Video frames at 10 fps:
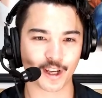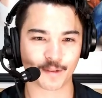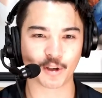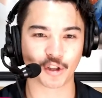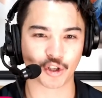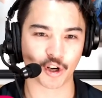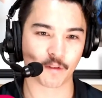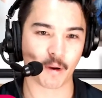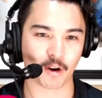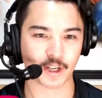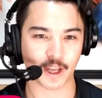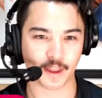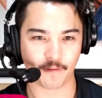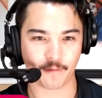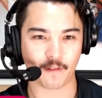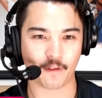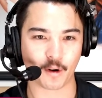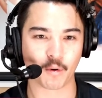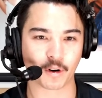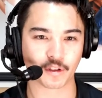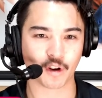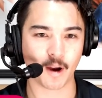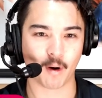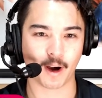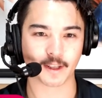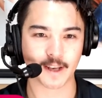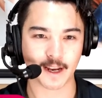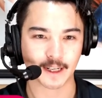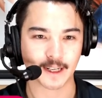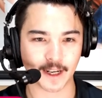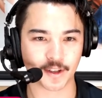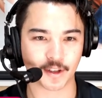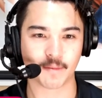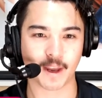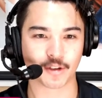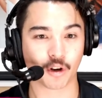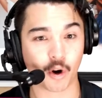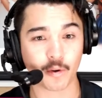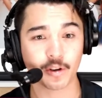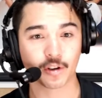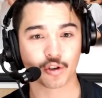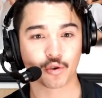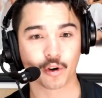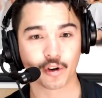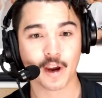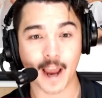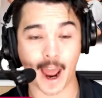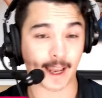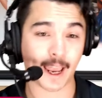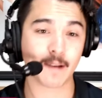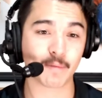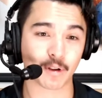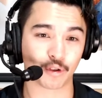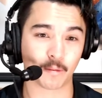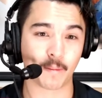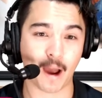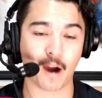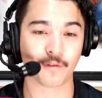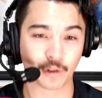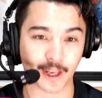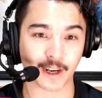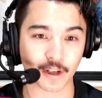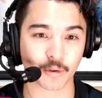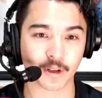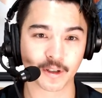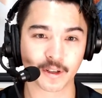suppose the journey of parenting at that, that very point of time, right, is you have to teach them that it's not going to destroy you, and it can be a superpower if you lean into it.